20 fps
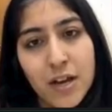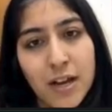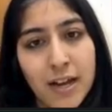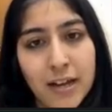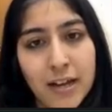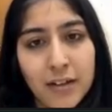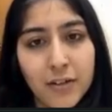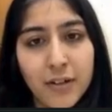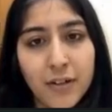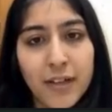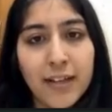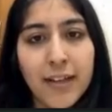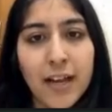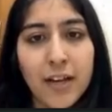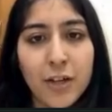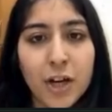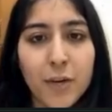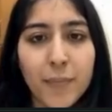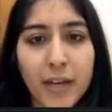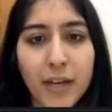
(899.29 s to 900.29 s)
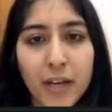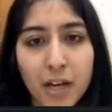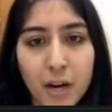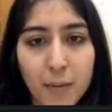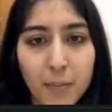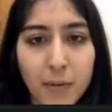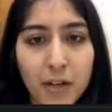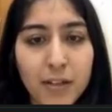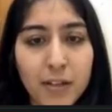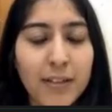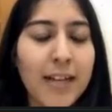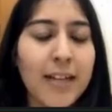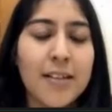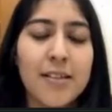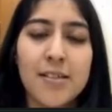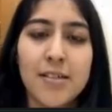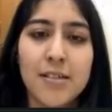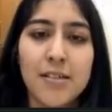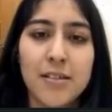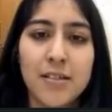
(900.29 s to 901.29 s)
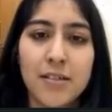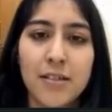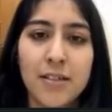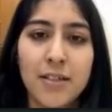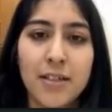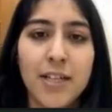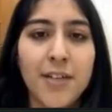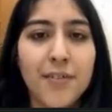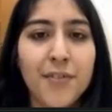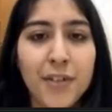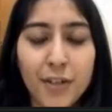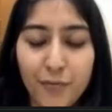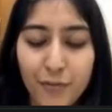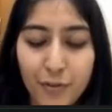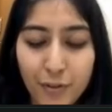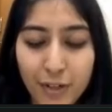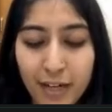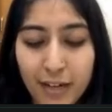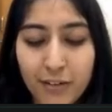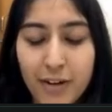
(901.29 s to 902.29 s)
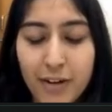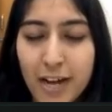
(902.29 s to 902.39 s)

and you can get your makeup done. That's it. Even if you get